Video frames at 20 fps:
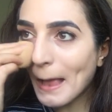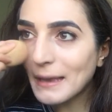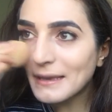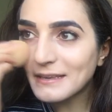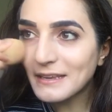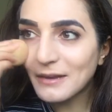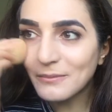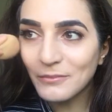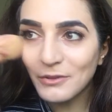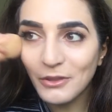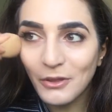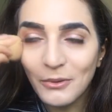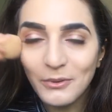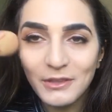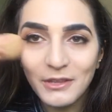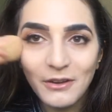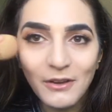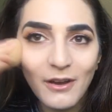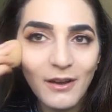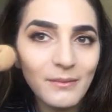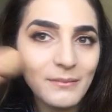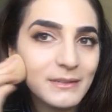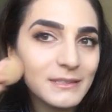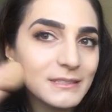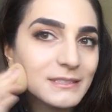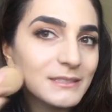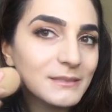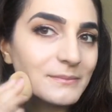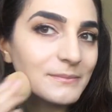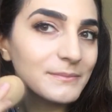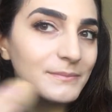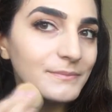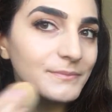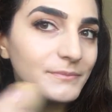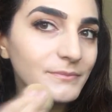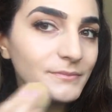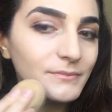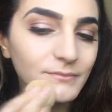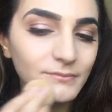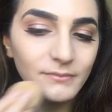down below in the comments.
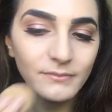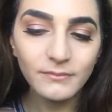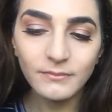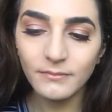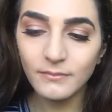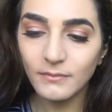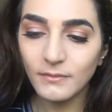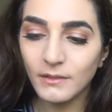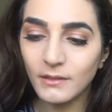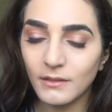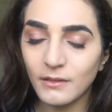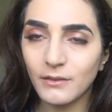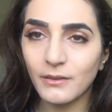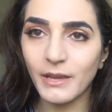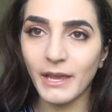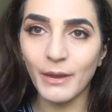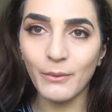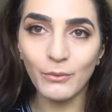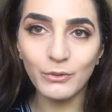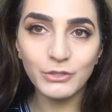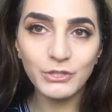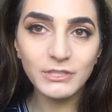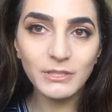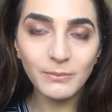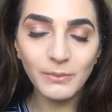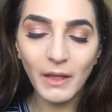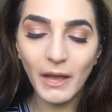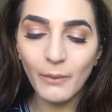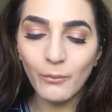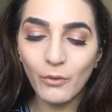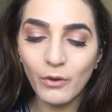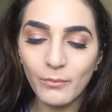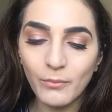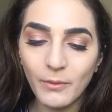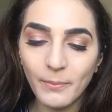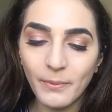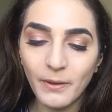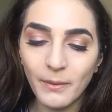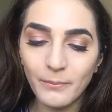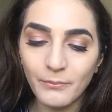Okay, we'll just apply one more
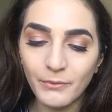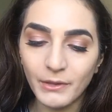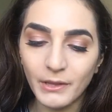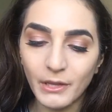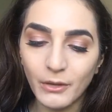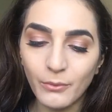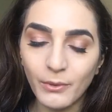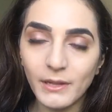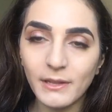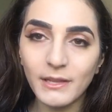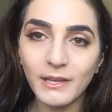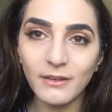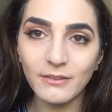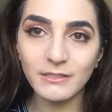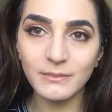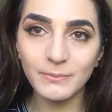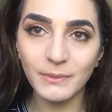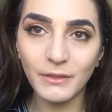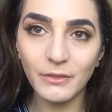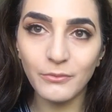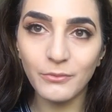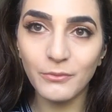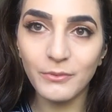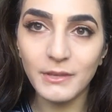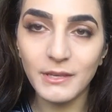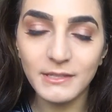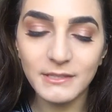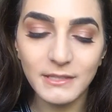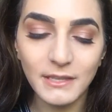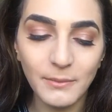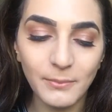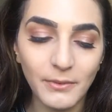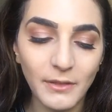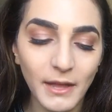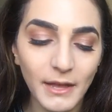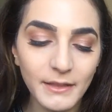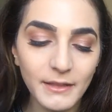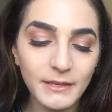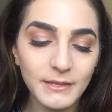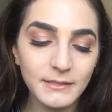pump really quickly. I'll speed through this and
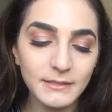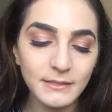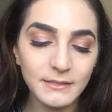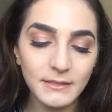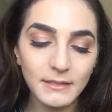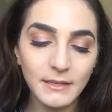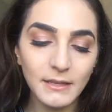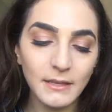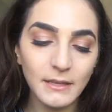apply this.